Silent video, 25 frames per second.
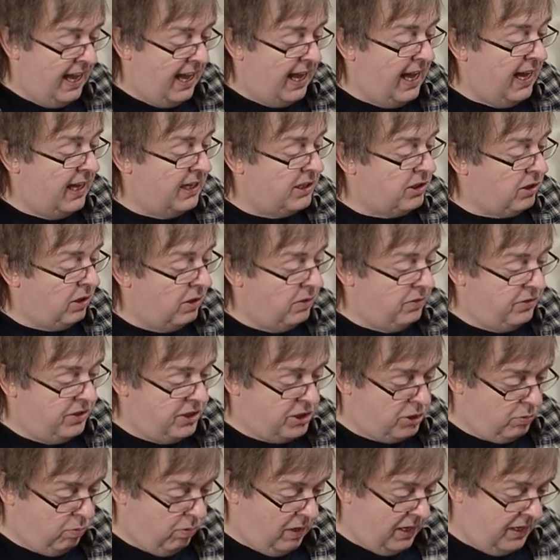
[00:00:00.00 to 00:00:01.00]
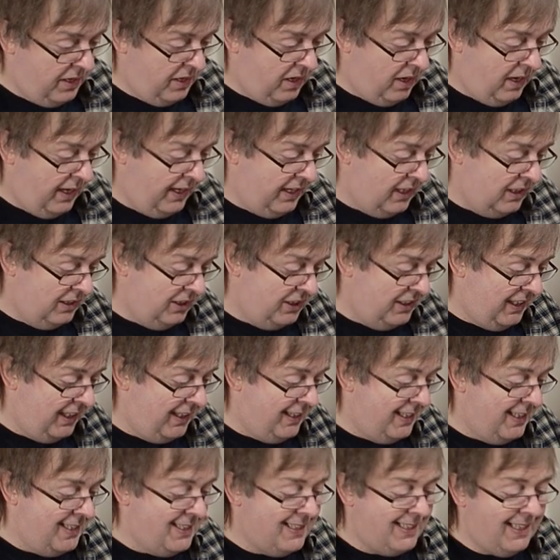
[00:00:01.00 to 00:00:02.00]
And on this one, I can see
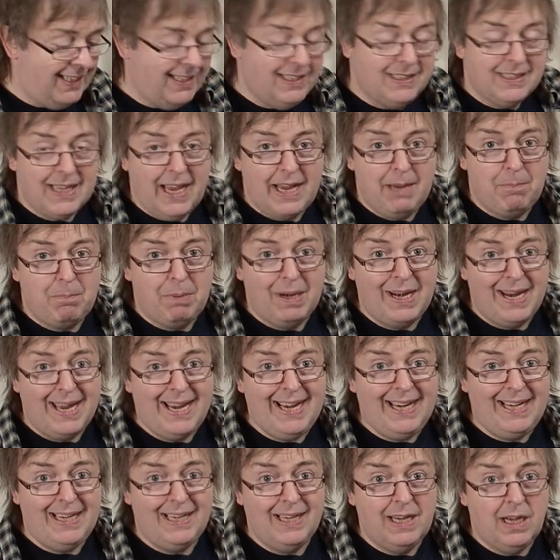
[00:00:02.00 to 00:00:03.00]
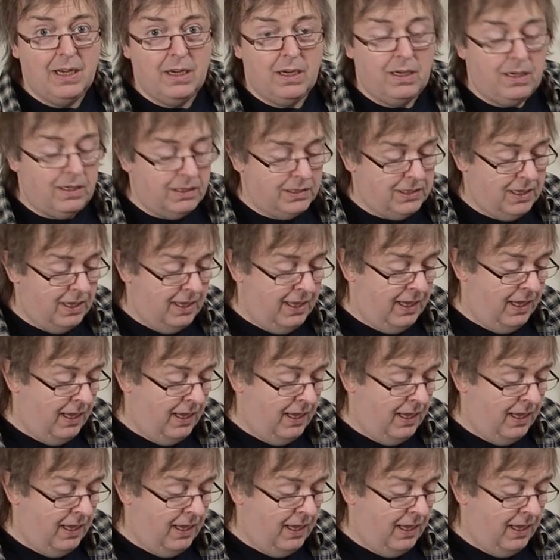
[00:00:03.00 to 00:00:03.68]
this is a plain card.